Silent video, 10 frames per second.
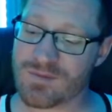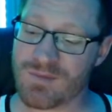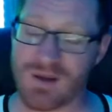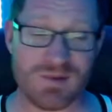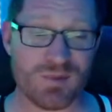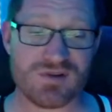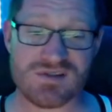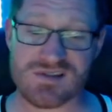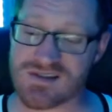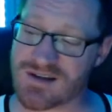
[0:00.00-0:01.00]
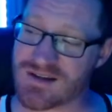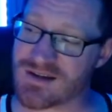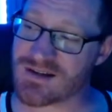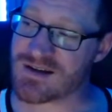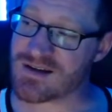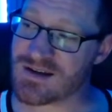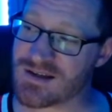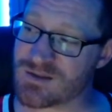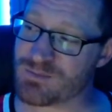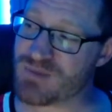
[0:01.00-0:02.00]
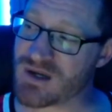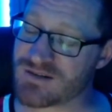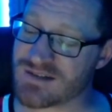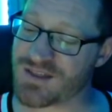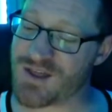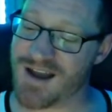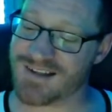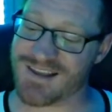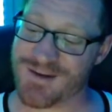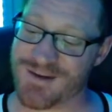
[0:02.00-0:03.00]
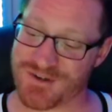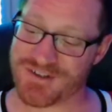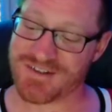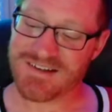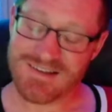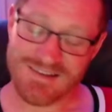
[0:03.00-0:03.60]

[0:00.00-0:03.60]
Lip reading: Maybe the person saw that they're better than I thought they were.